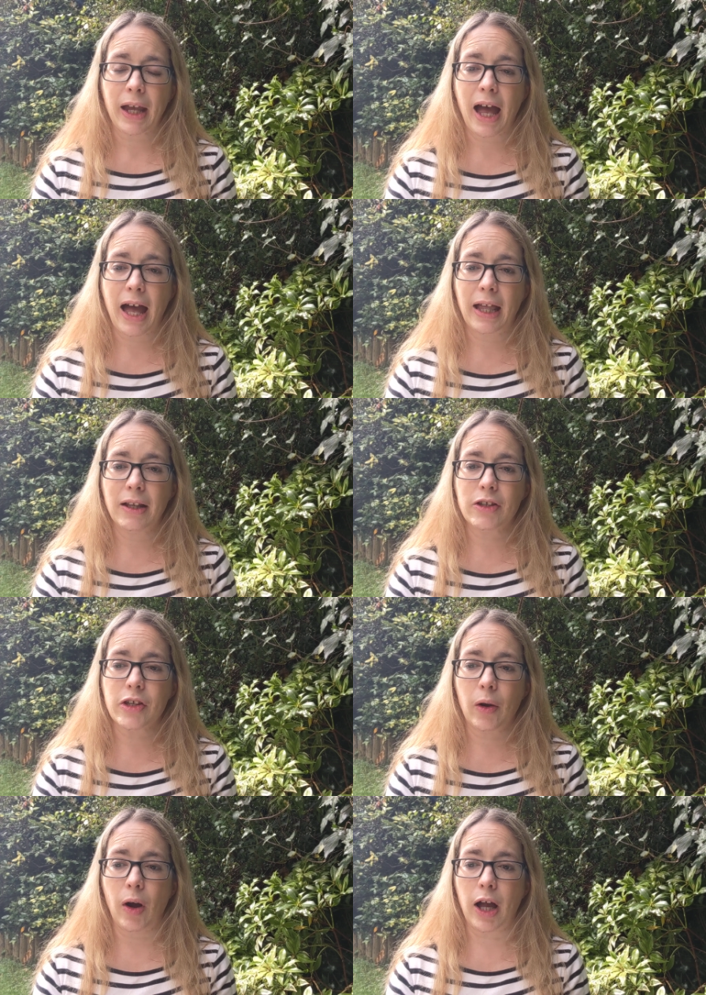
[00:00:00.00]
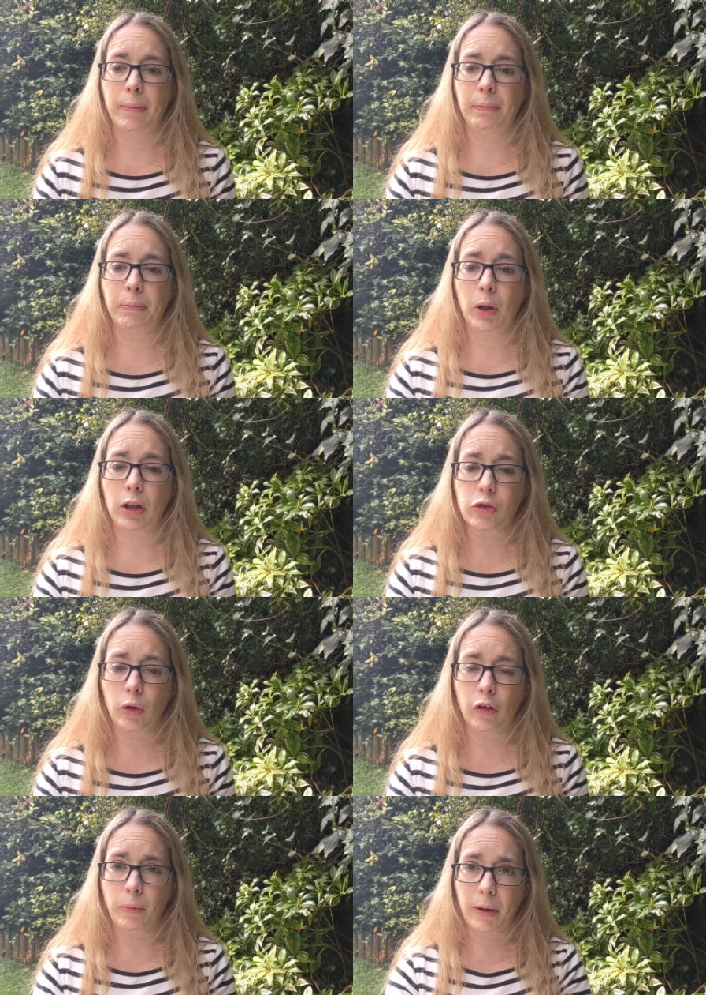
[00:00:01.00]
and so I pulled
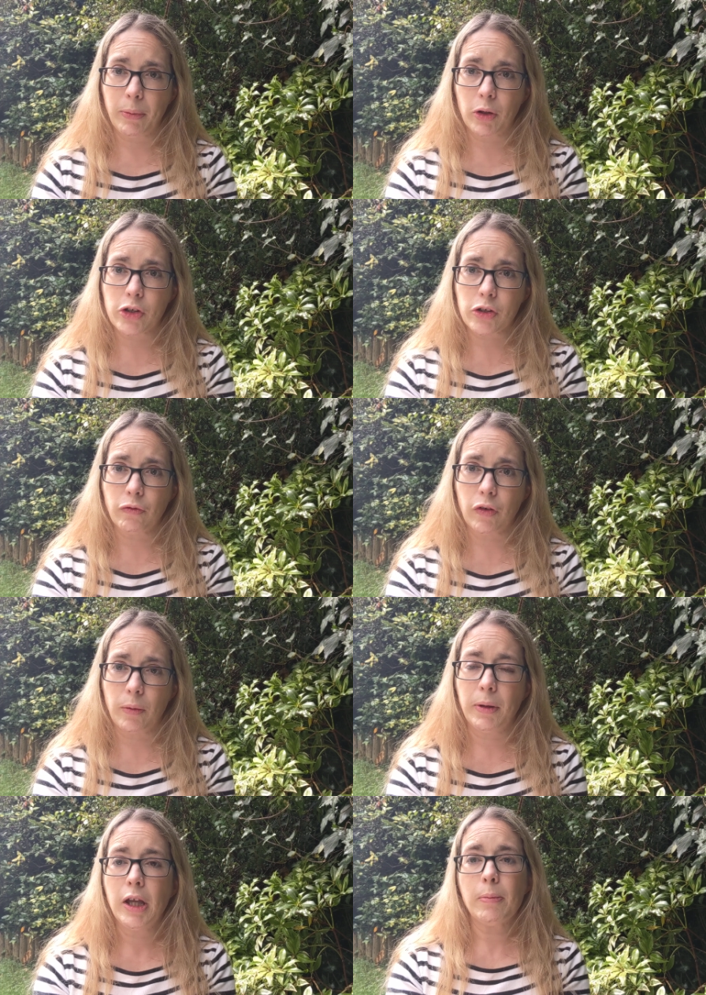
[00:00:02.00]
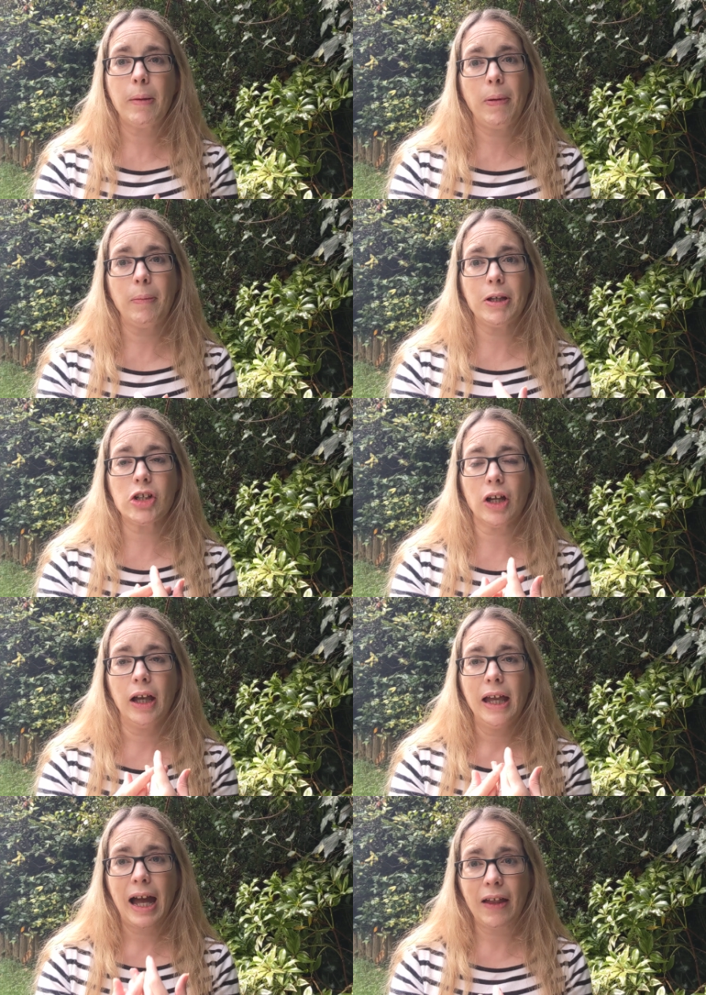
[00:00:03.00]
all of my books from my
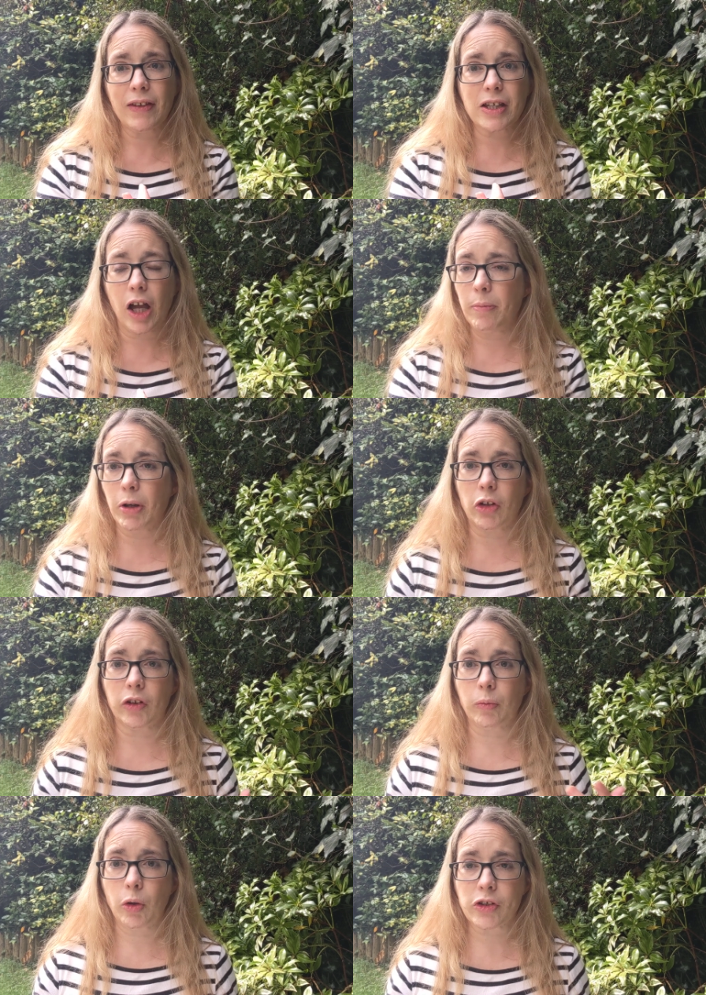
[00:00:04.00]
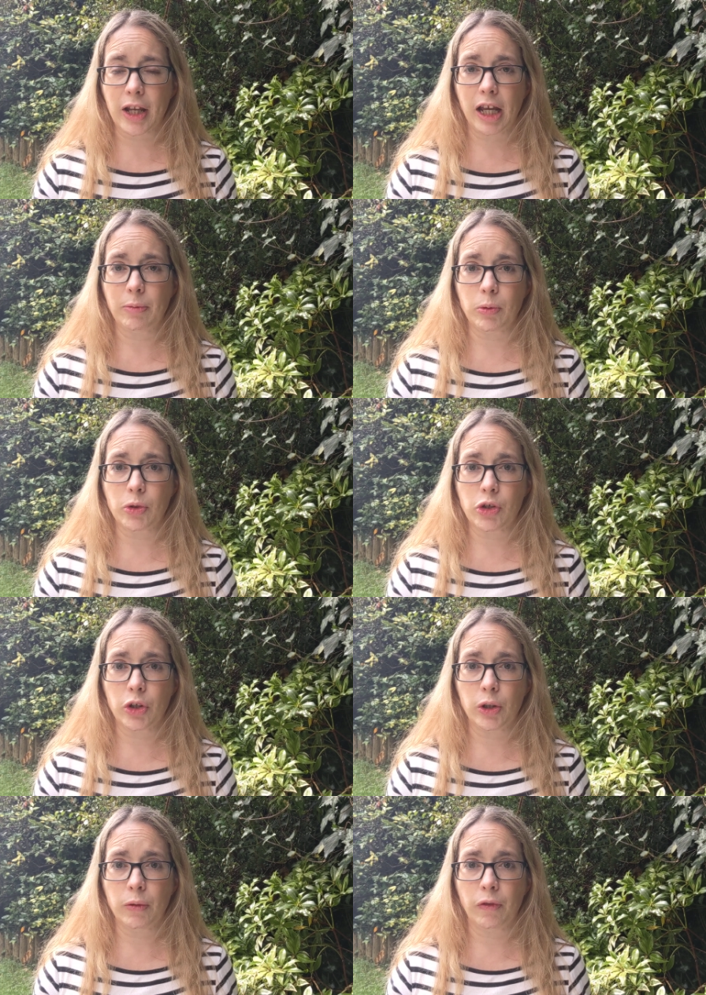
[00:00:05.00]
publisher at the time because I wasn't able
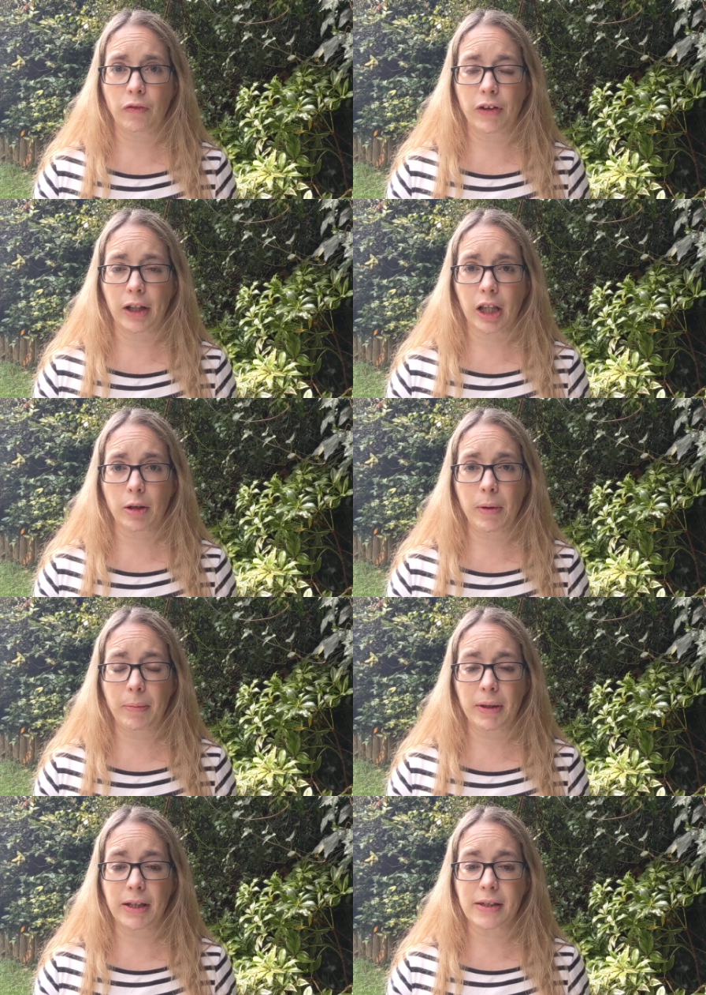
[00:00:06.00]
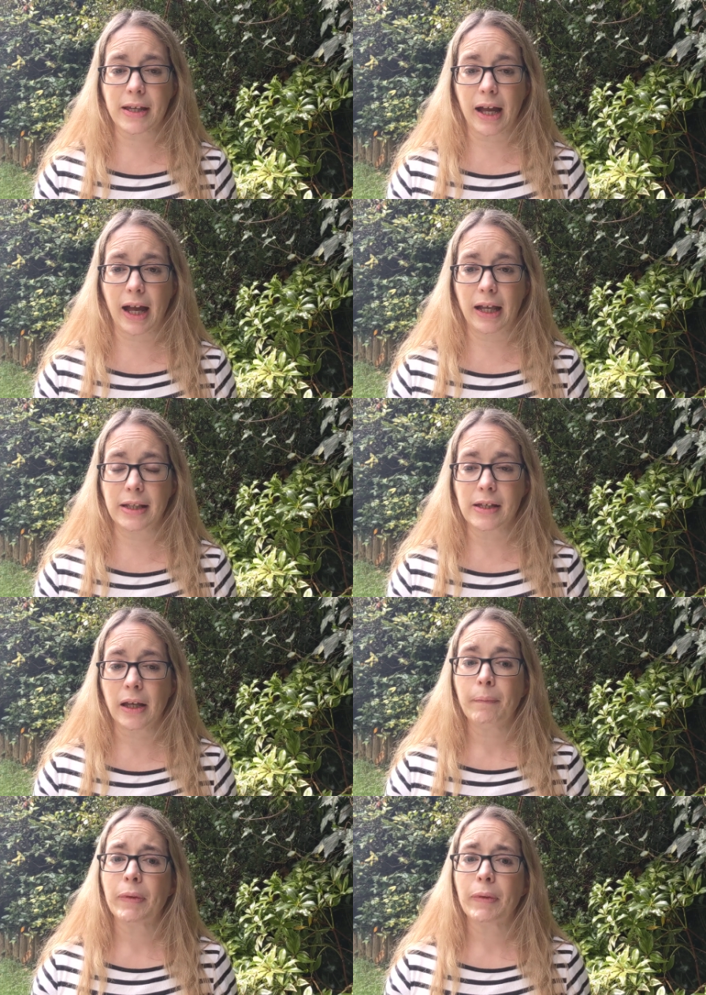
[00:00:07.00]
to fulfill commitments and